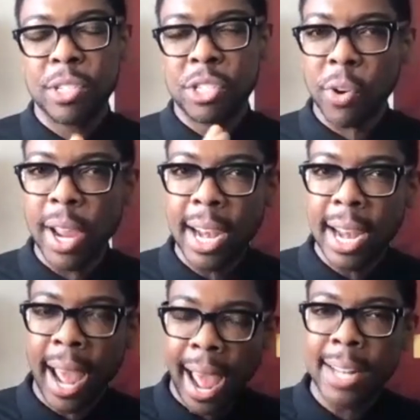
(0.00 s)
on screen,
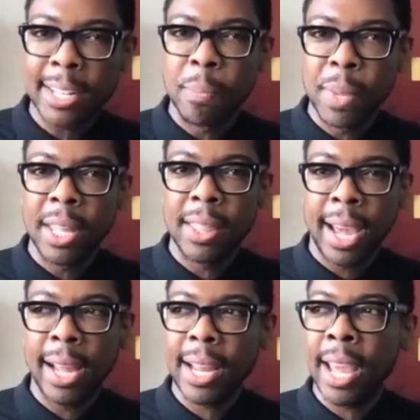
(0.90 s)
it had to be
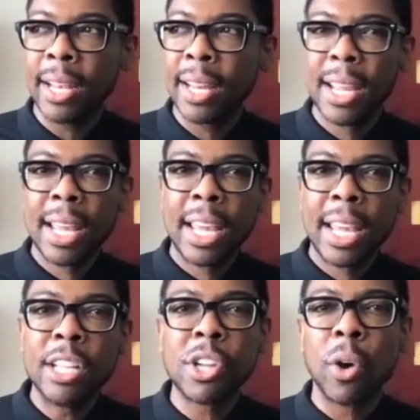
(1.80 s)
that. And
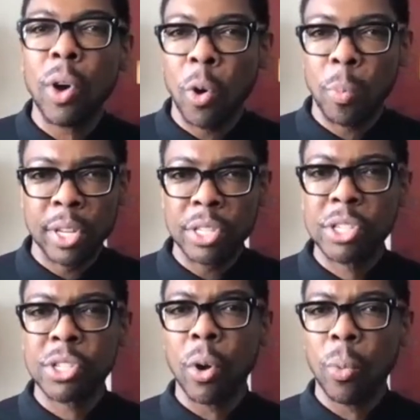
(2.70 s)
he's so open,
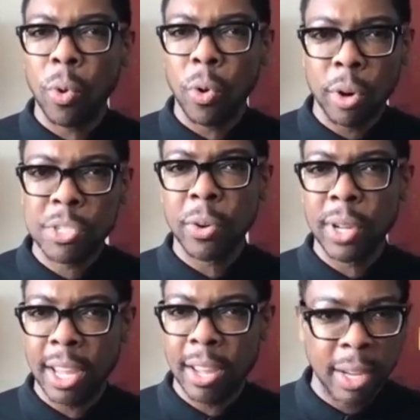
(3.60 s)
so warm,
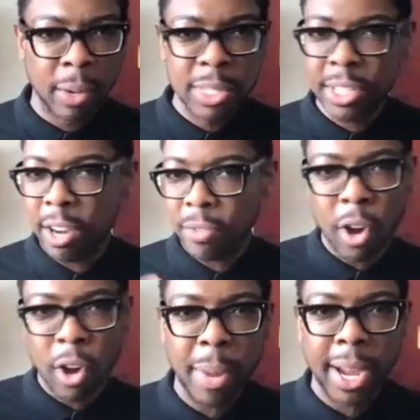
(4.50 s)
so giving, was there for
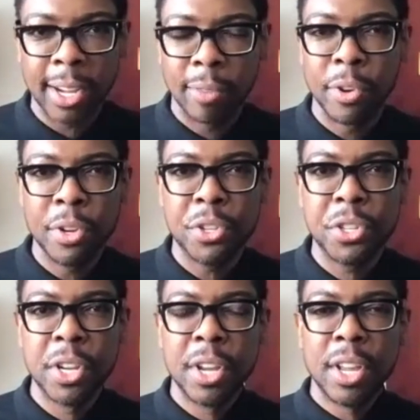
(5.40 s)
all my
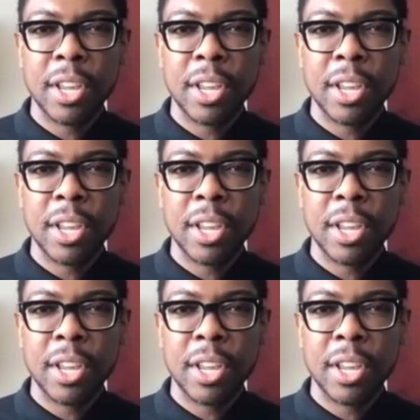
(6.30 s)
coverage.